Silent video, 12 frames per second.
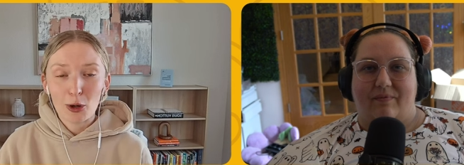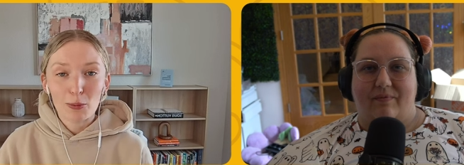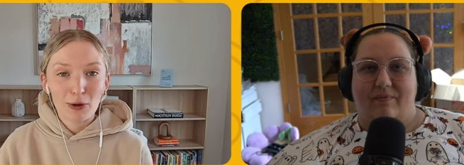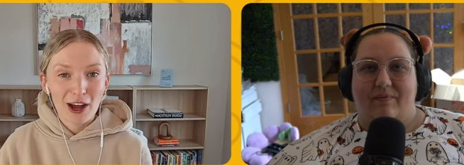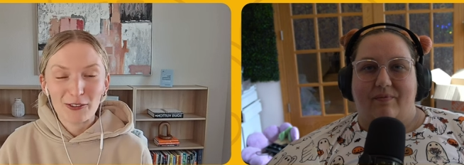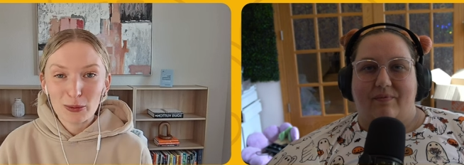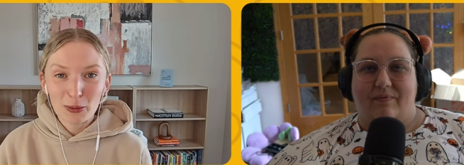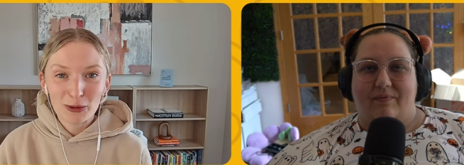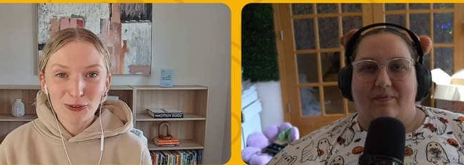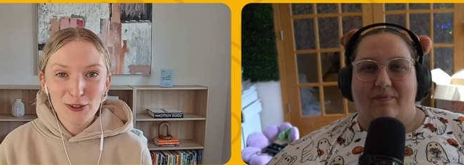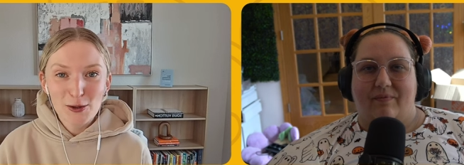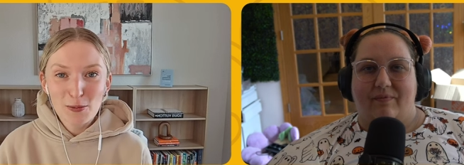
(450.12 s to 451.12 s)
Speaker 1: profitable
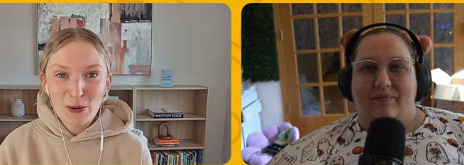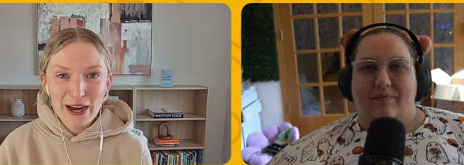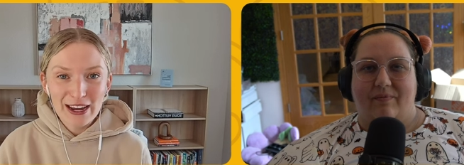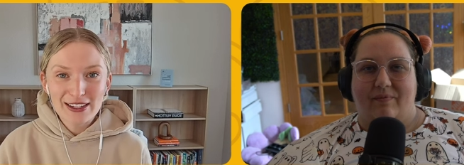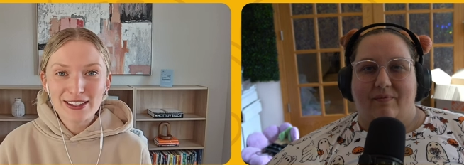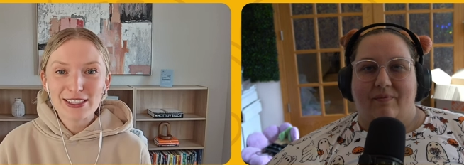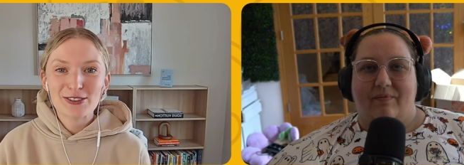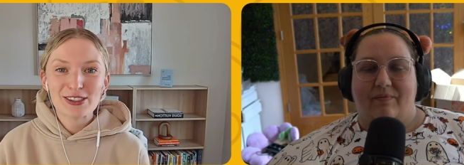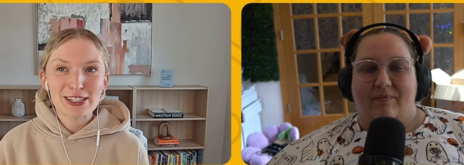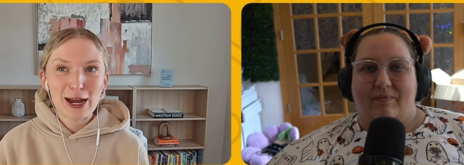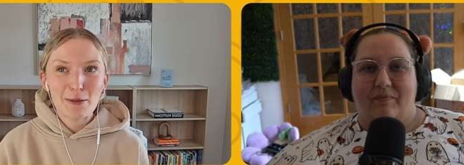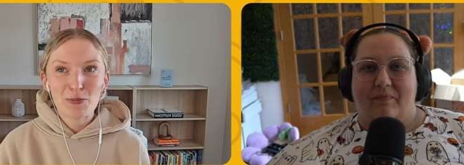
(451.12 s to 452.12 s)
for your brand. You
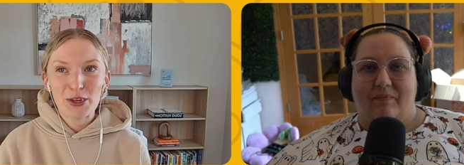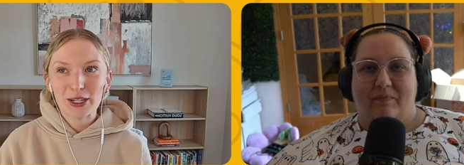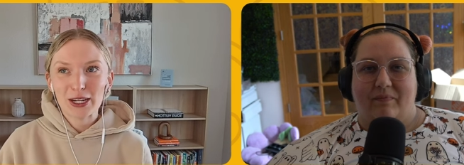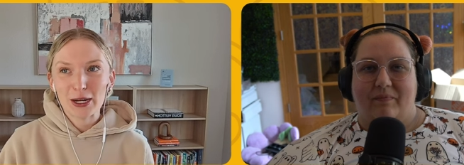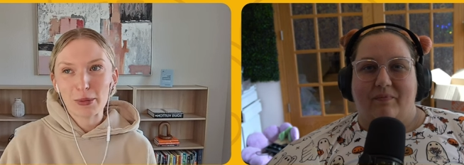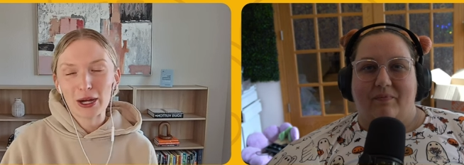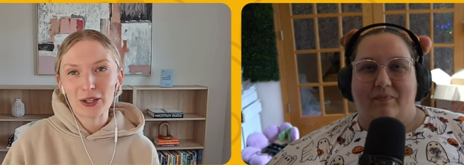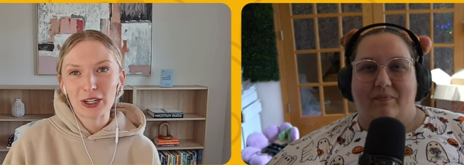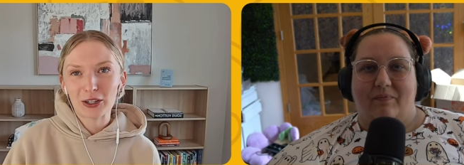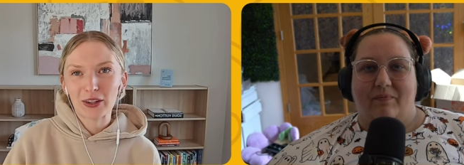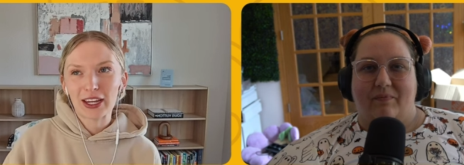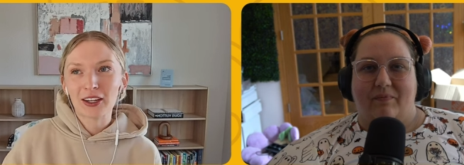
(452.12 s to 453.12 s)
stop thinking about, you know,
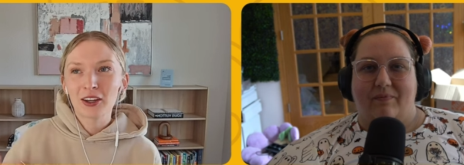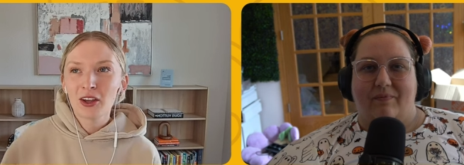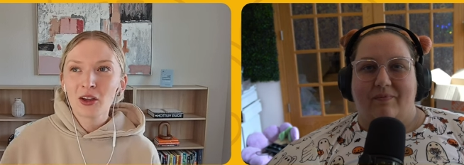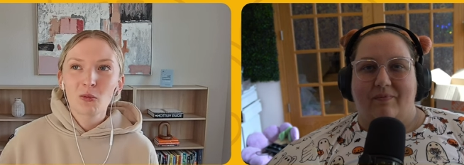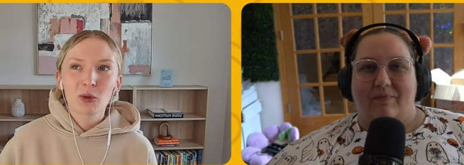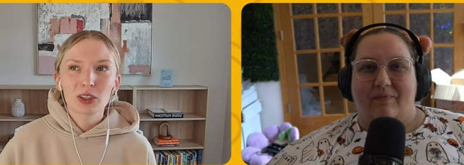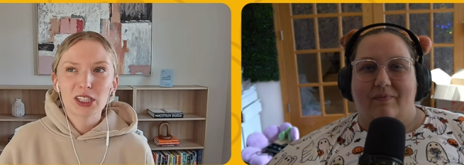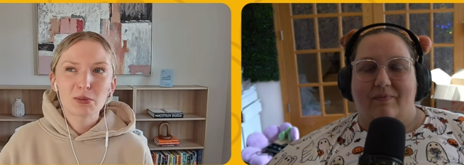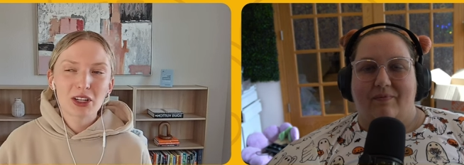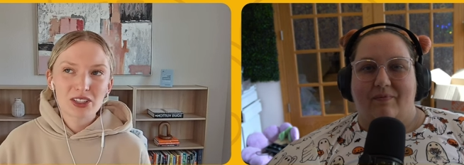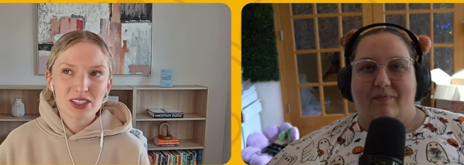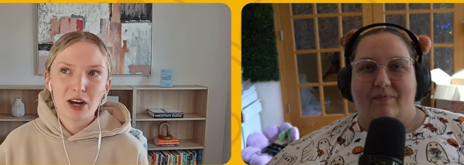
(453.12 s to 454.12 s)
like, well,
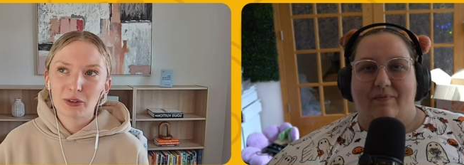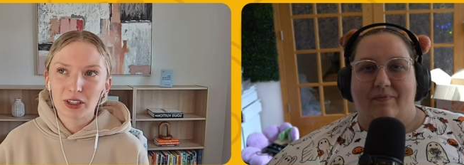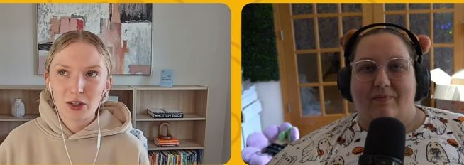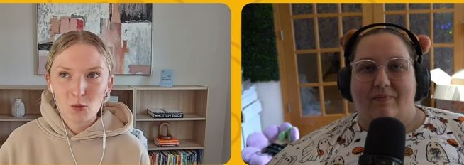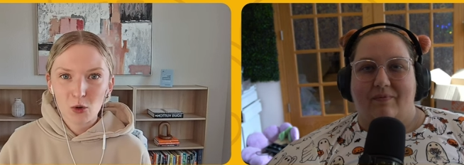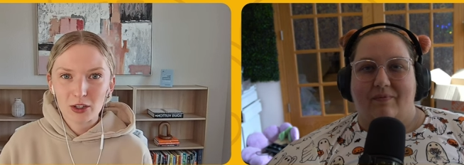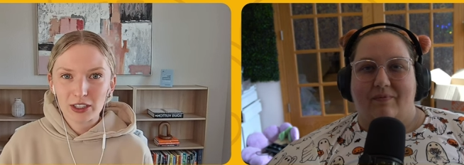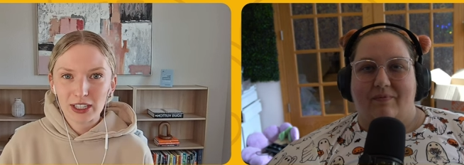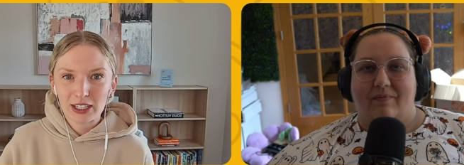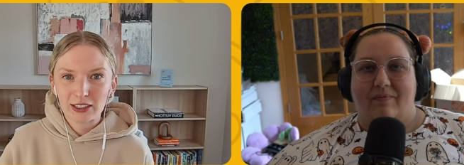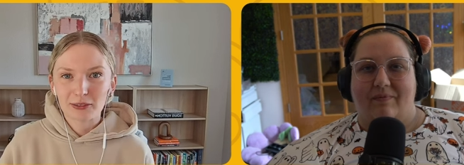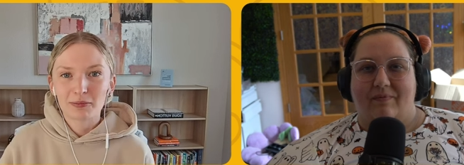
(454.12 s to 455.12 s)
email's not really
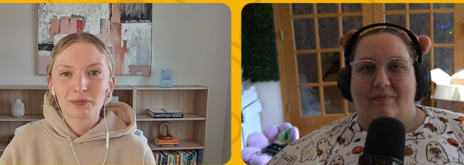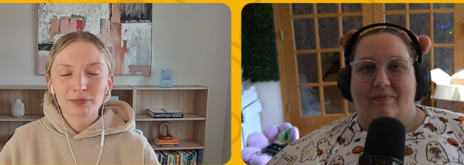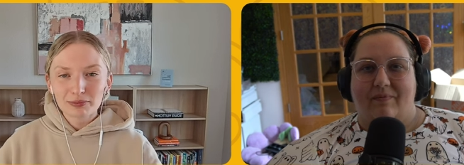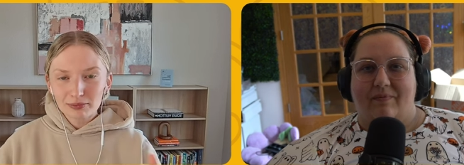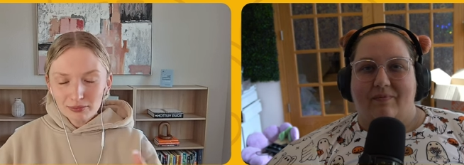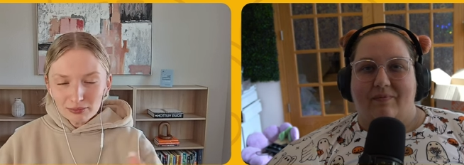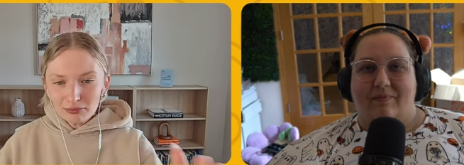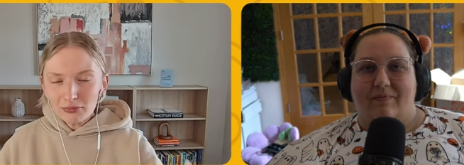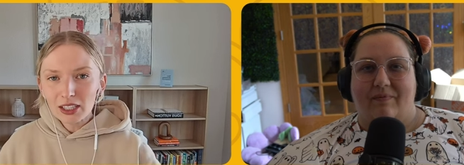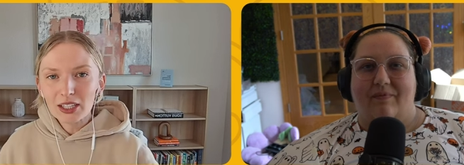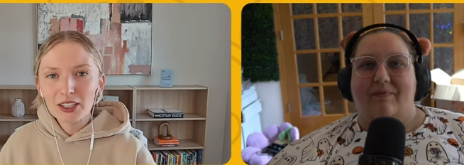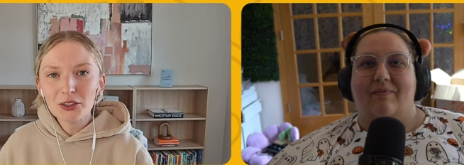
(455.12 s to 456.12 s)
working.
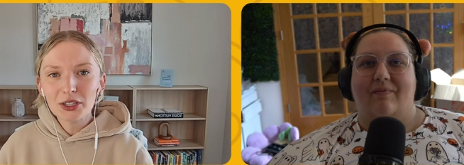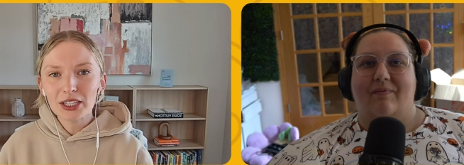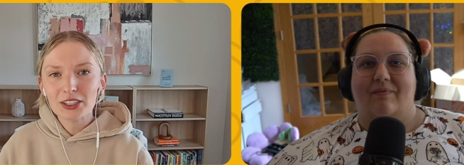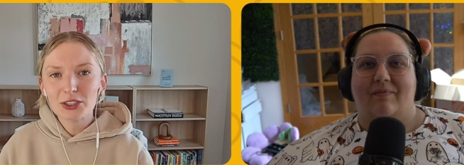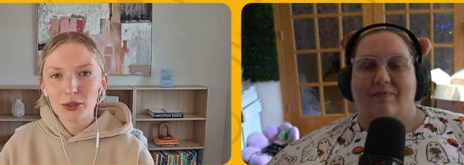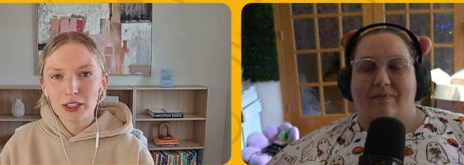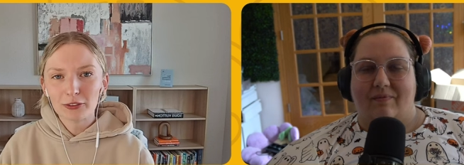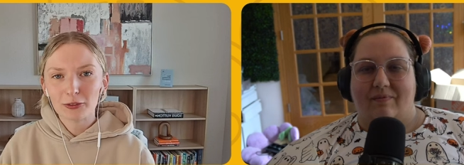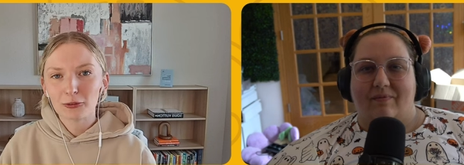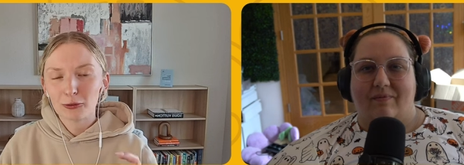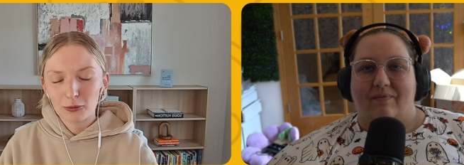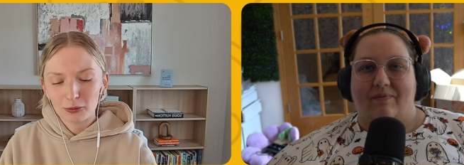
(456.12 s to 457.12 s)
And you can sort of
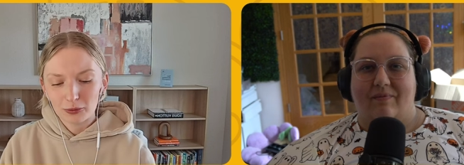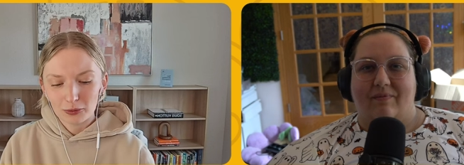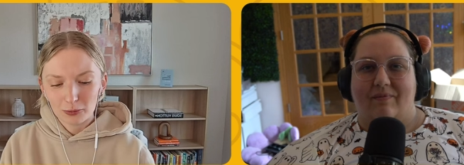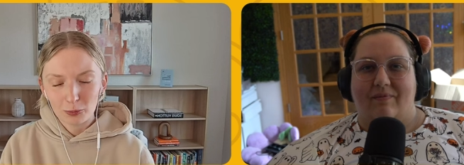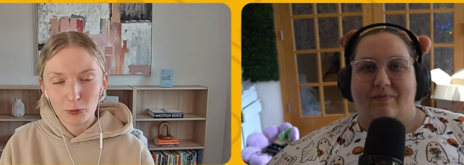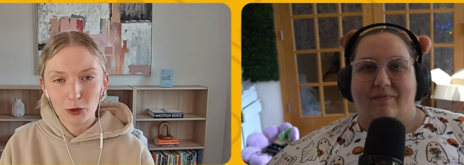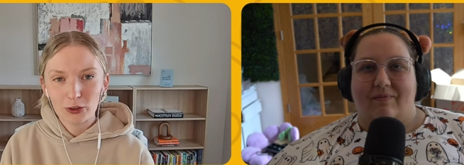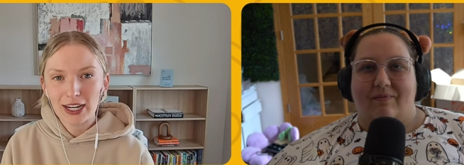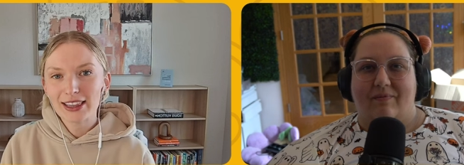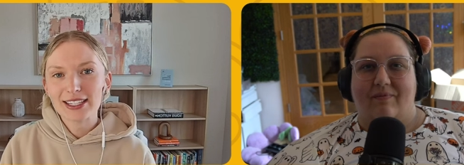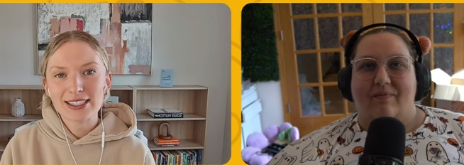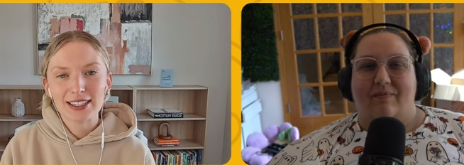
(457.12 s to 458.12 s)
create
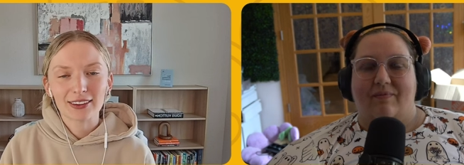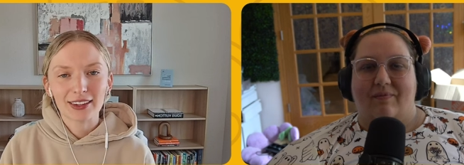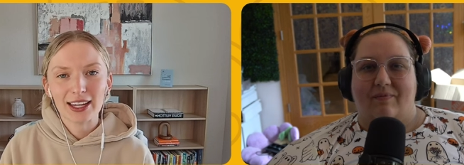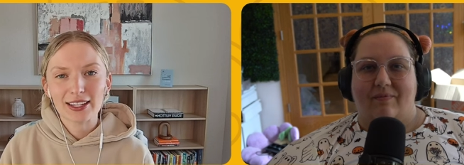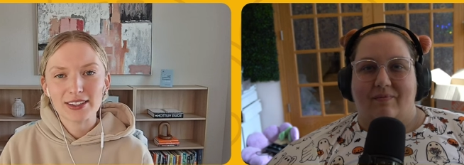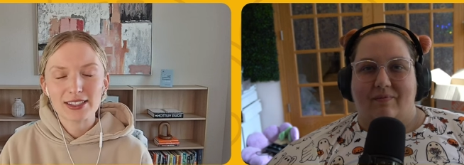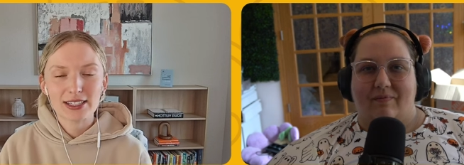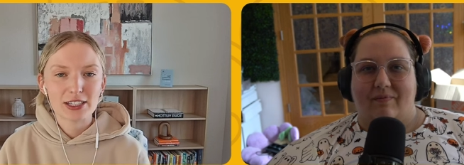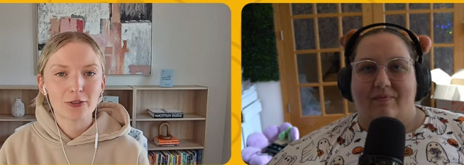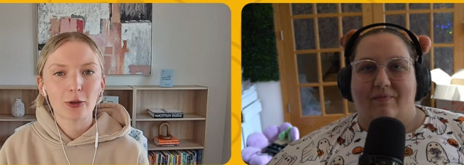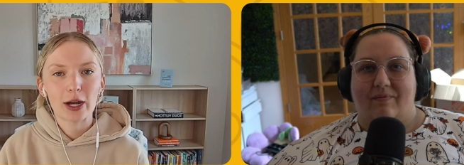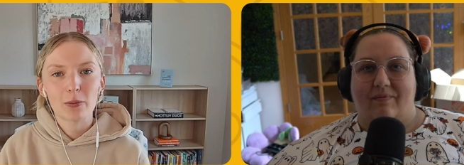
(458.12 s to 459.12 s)
this lens, this
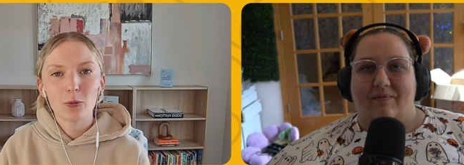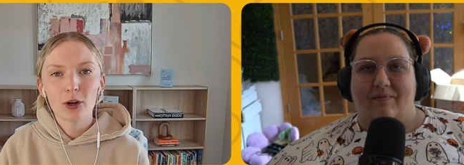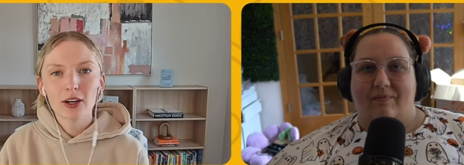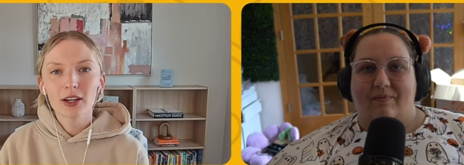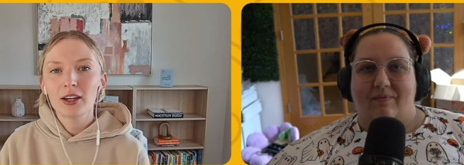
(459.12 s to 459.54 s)
framework